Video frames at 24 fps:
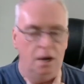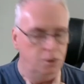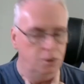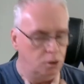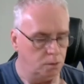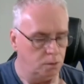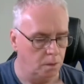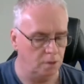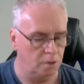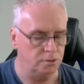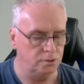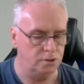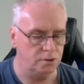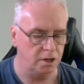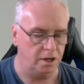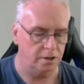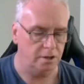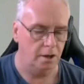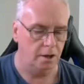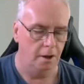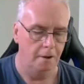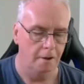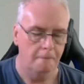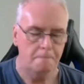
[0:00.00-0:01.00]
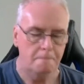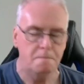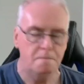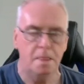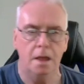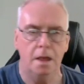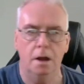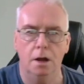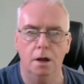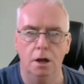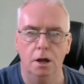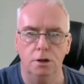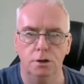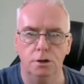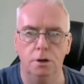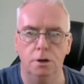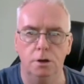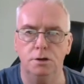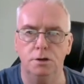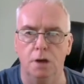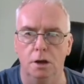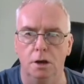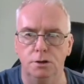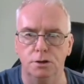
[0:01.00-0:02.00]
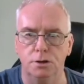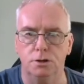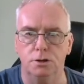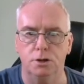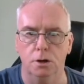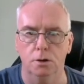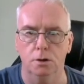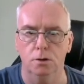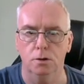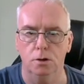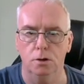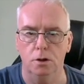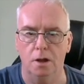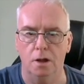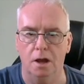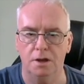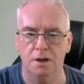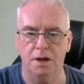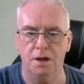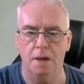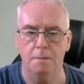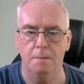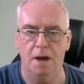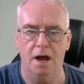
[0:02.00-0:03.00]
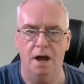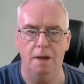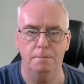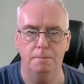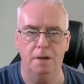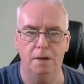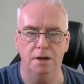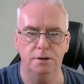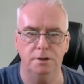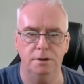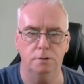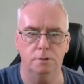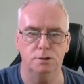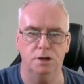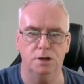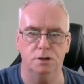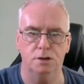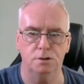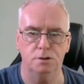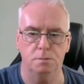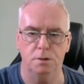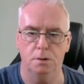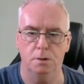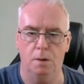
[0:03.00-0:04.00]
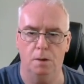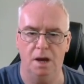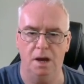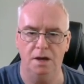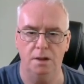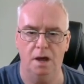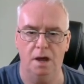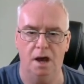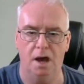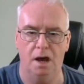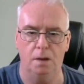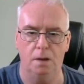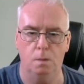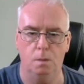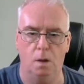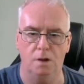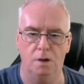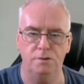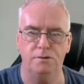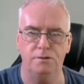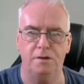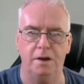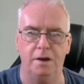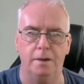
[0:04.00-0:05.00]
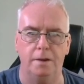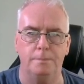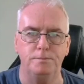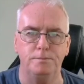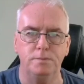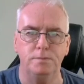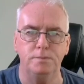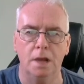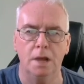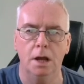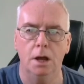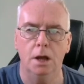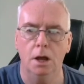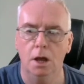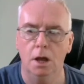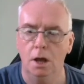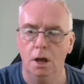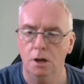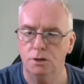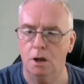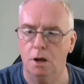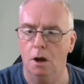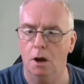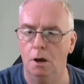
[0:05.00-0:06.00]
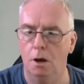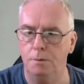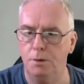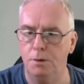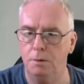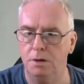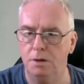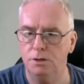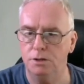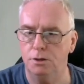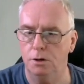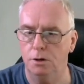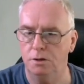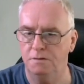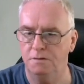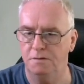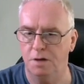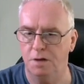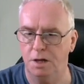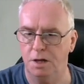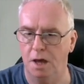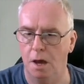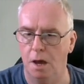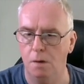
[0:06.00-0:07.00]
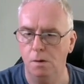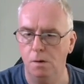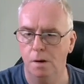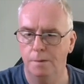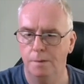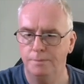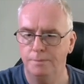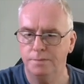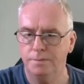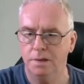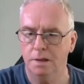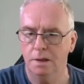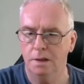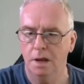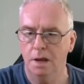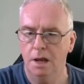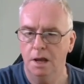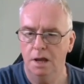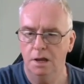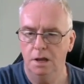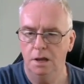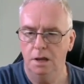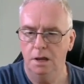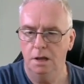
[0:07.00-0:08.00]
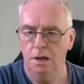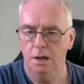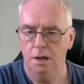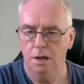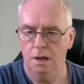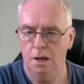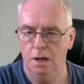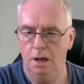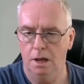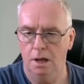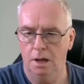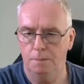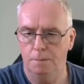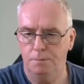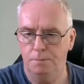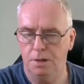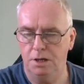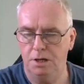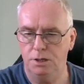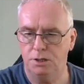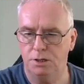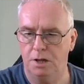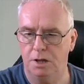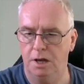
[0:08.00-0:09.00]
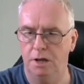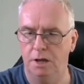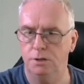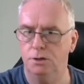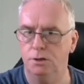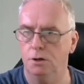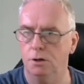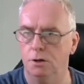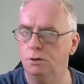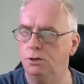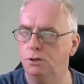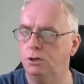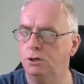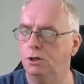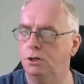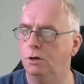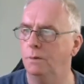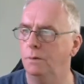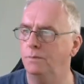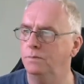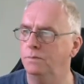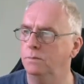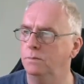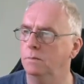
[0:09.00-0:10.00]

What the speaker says: I just want to use it as a tool and get my ham radio set up the way that I want it. So I hope you enjoyed the video. Please stay in touch.